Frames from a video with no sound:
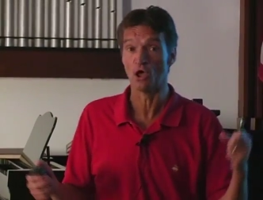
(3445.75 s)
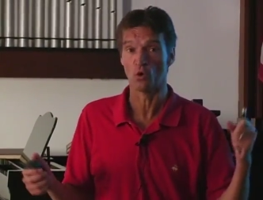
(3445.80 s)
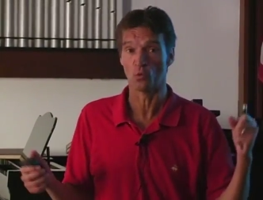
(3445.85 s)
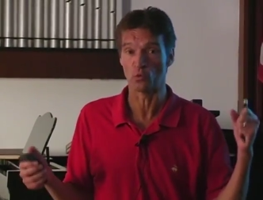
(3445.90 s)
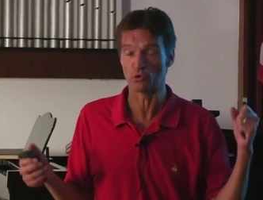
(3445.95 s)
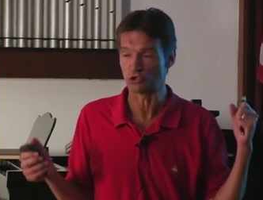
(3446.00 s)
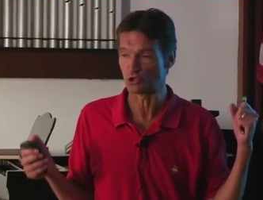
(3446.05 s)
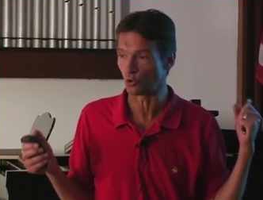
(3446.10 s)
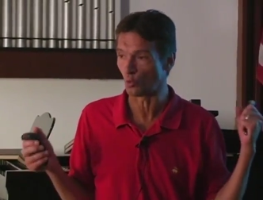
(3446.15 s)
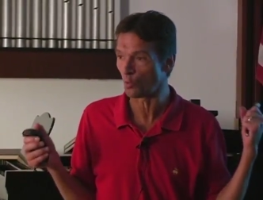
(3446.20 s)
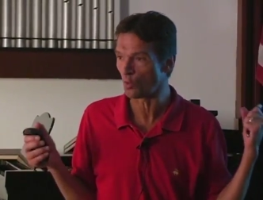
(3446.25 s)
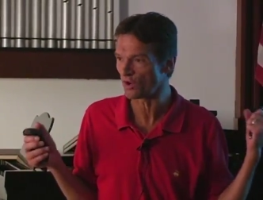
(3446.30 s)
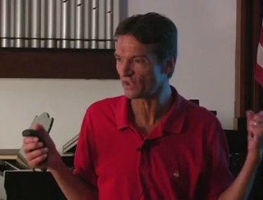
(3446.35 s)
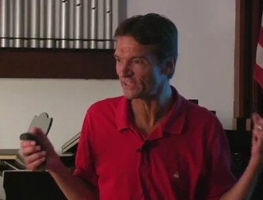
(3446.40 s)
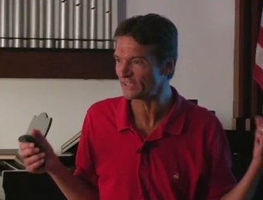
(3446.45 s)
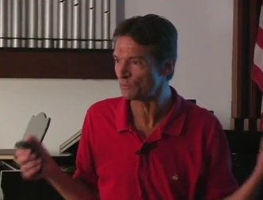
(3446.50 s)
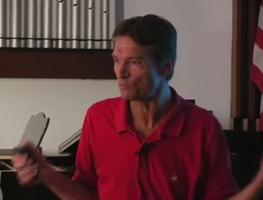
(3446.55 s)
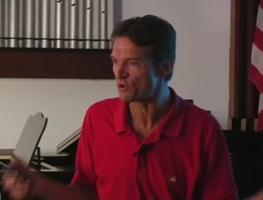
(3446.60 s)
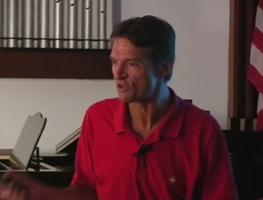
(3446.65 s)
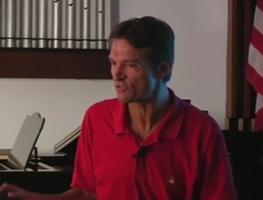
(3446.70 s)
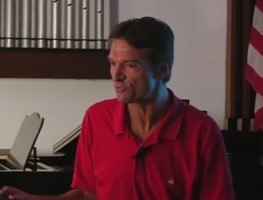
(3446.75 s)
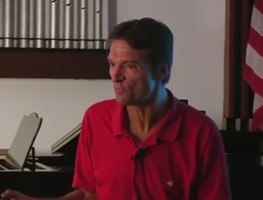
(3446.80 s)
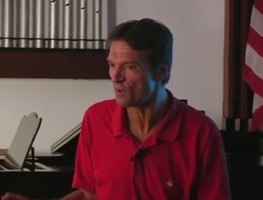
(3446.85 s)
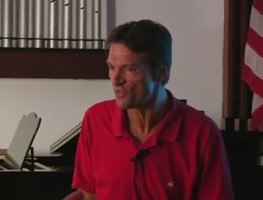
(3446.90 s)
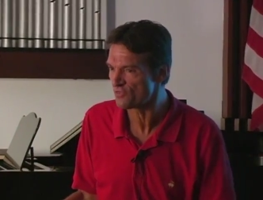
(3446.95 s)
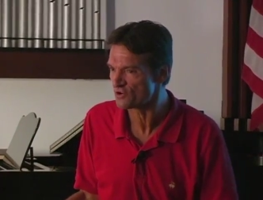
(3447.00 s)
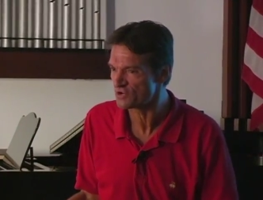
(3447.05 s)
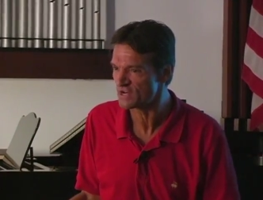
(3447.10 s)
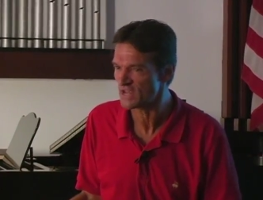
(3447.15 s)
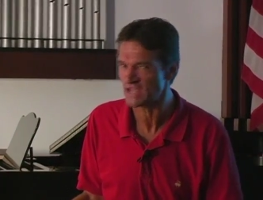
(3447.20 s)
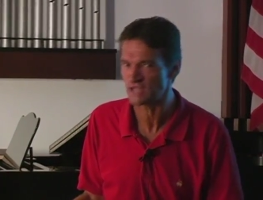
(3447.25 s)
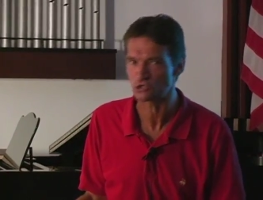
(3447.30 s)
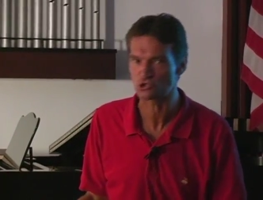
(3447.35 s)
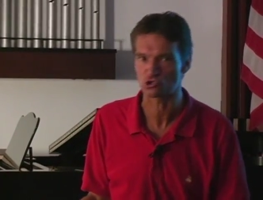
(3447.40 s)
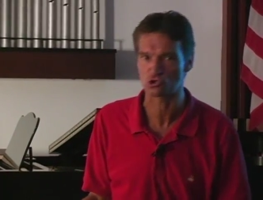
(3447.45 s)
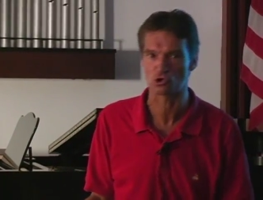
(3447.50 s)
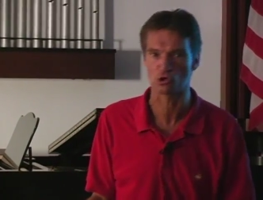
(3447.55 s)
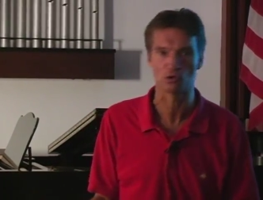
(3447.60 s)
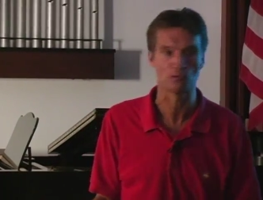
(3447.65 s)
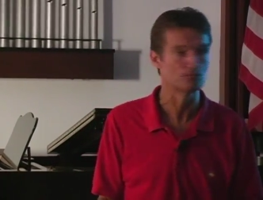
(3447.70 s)
When you're working with Mother
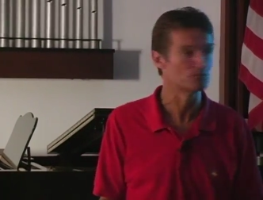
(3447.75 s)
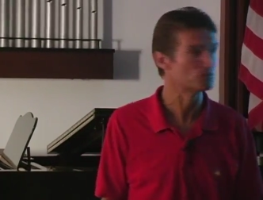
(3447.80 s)
Nature,